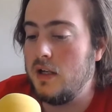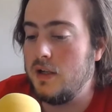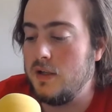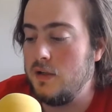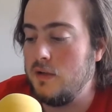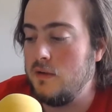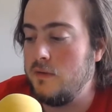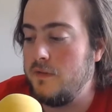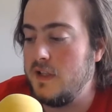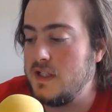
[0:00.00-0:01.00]
new
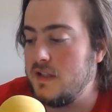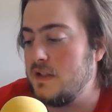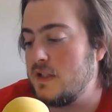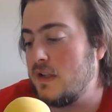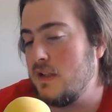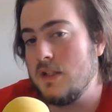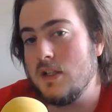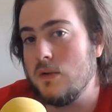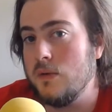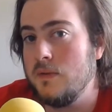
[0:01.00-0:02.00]
V series cards to the
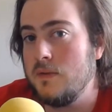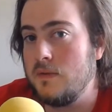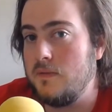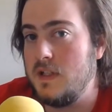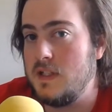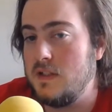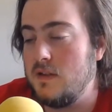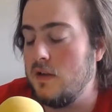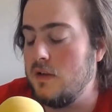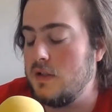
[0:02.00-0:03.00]
old V series
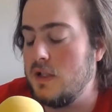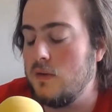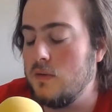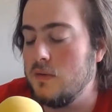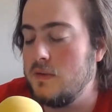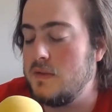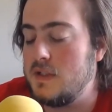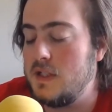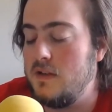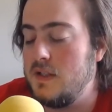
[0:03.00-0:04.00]
or to the old
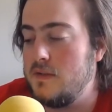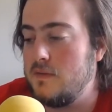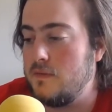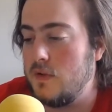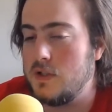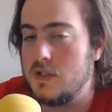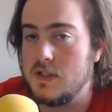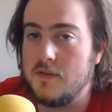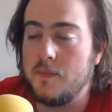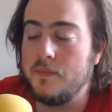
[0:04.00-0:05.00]
series versions
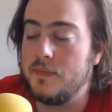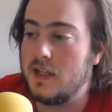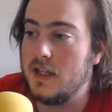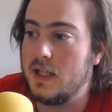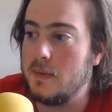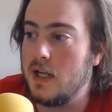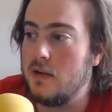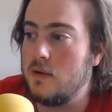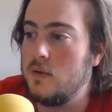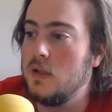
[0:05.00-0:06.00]
of them. I think that'd be kind
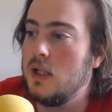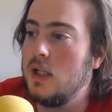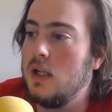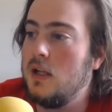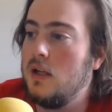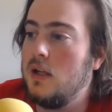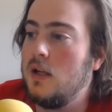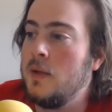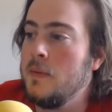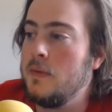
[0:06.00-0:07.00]
of cool.
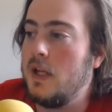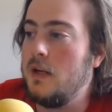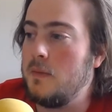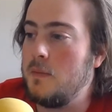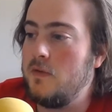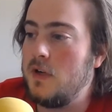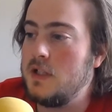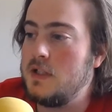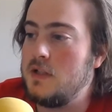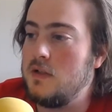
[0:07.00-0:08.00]
Anyway, moving
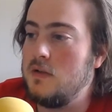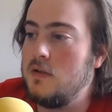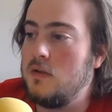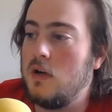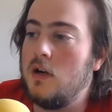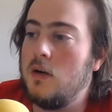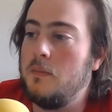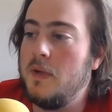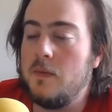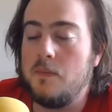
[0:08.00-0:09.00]
on to our
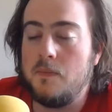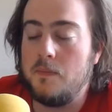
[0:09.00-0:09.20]
big